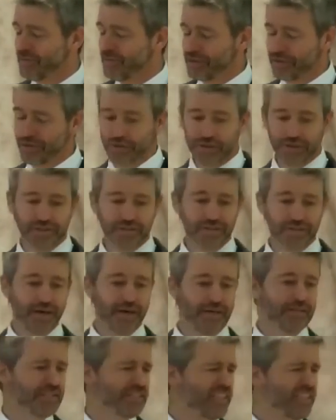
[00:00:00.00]
One Christian
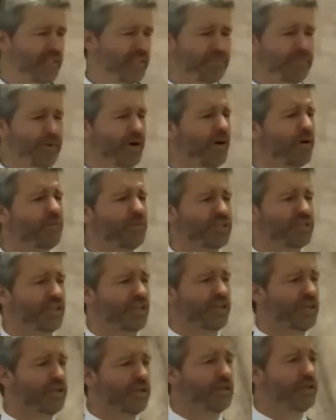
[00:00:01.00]
scholar said that Paul was
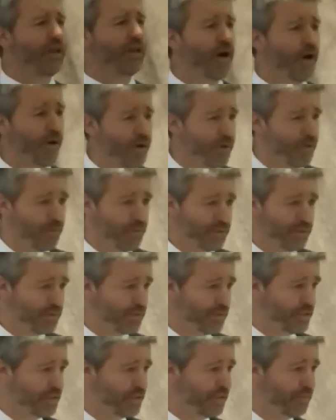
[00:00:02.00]
aglow with
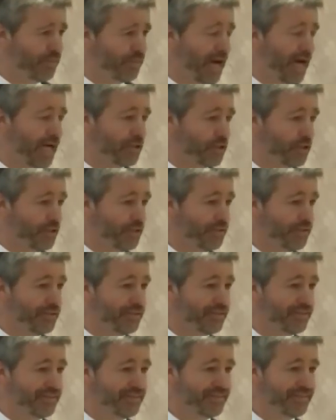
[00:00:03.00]
Christian passion.
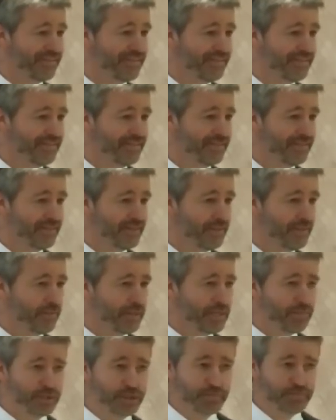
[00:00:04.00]

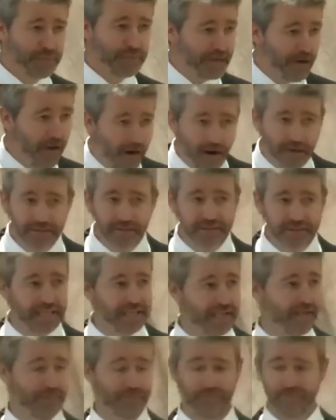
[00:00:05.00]
But it was beyond
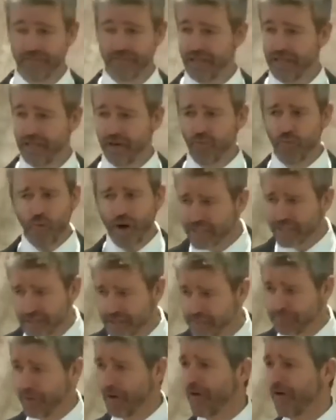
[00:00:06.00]
him. It
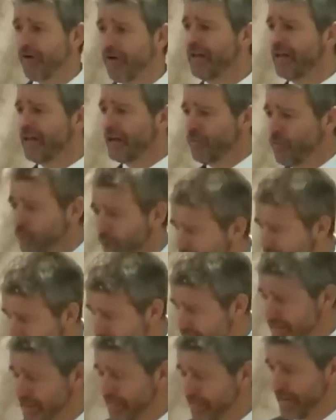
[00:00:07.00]
wasn't Paul. It
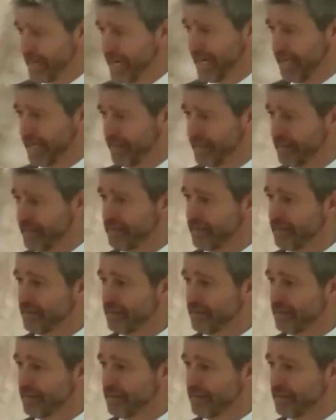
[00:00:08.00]
wasn't the man.